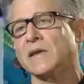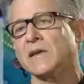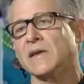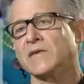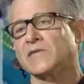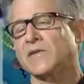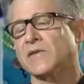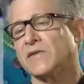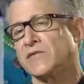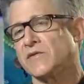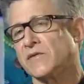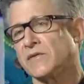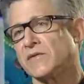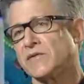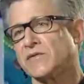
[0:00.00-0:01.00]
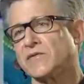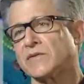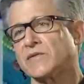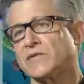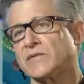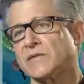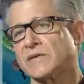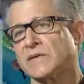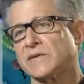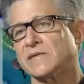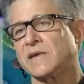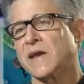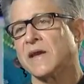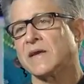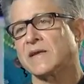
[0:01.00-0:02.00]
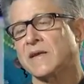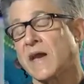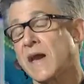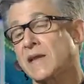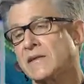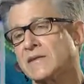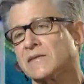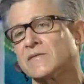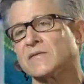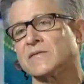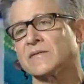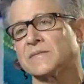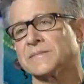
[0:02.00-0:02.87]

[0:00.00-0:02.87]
So these are used as catalysts.